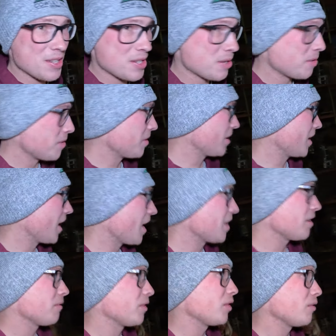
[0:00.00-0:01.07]
to the
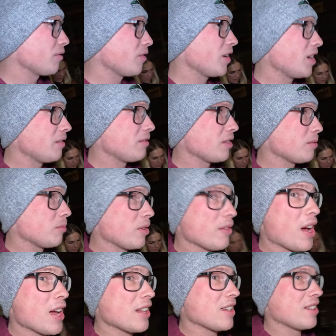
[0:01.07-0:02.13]
end of another evening. We've
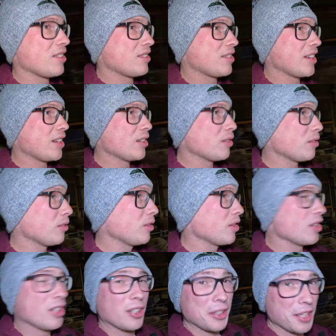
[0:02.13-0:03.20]
had a single
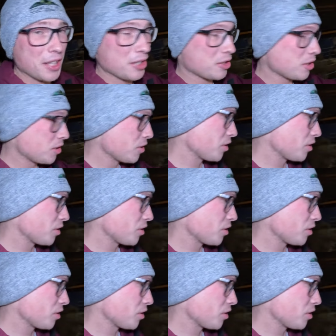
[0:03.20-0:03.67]
literally